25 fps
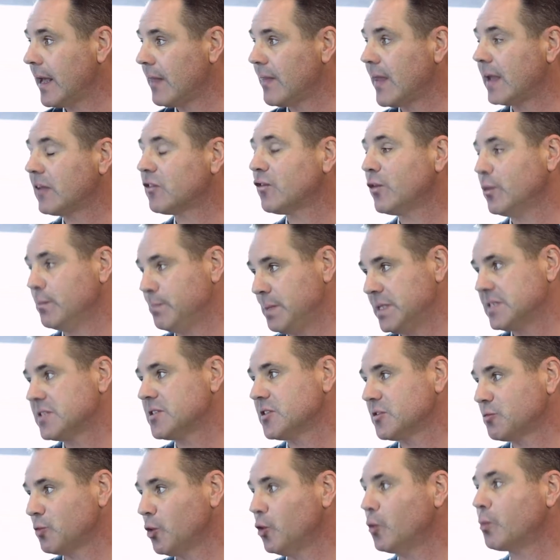and that's for
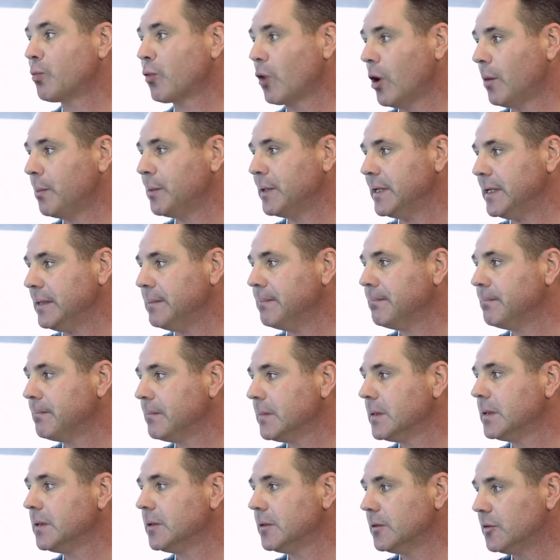business real property
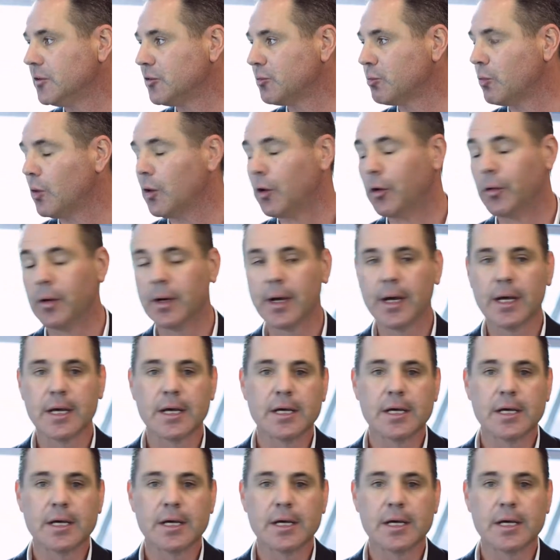as well.